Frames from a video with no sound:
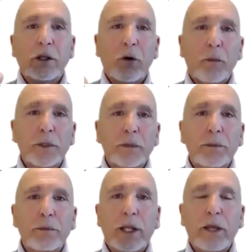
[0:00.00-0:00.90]
the
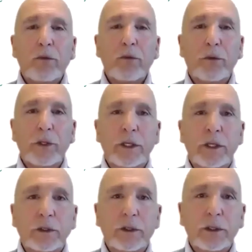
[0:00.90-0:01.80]
optimum level for
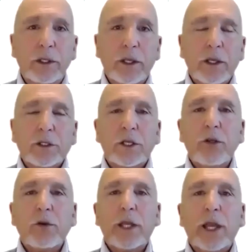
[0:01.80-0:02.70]
you so
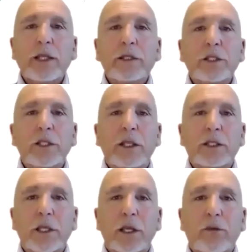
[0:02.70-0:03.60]
you can stay
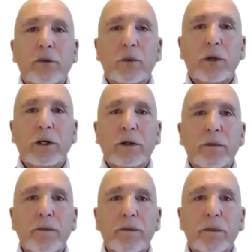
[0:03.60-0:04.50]
safe and well.
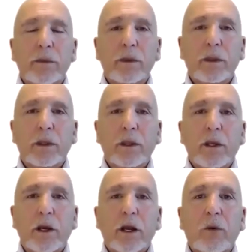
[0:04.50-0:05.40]

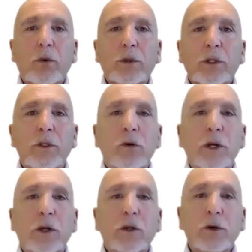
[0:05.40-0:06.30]
And I want your
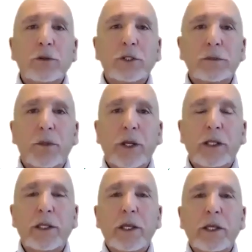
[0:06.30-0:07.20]
unconscious
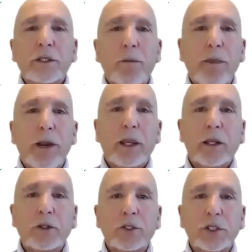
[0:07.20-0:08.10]
mind to make
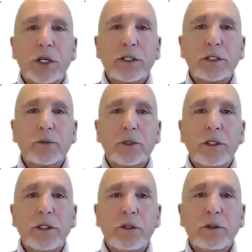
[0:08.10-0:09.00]
those changes
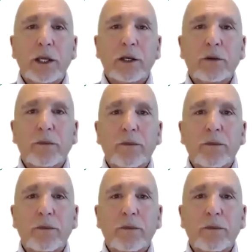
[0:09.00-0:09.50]
within you now.